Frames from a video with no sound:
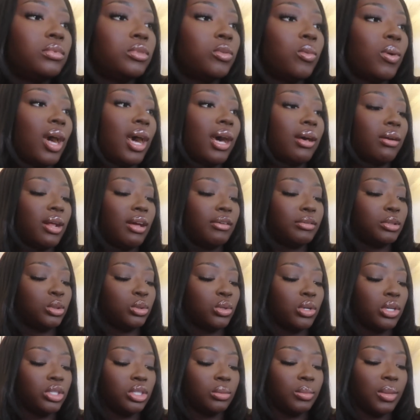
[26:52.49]
Well, I don't have
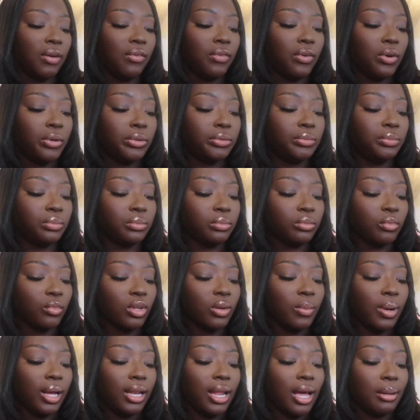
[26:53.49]
storage in my phone,
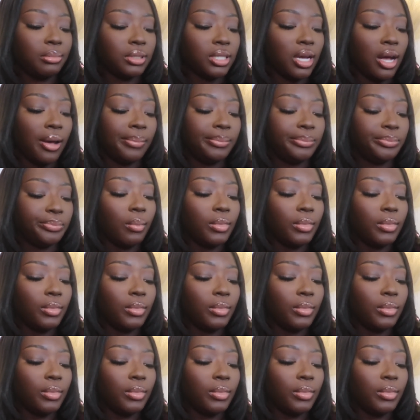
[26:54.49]
my laptop.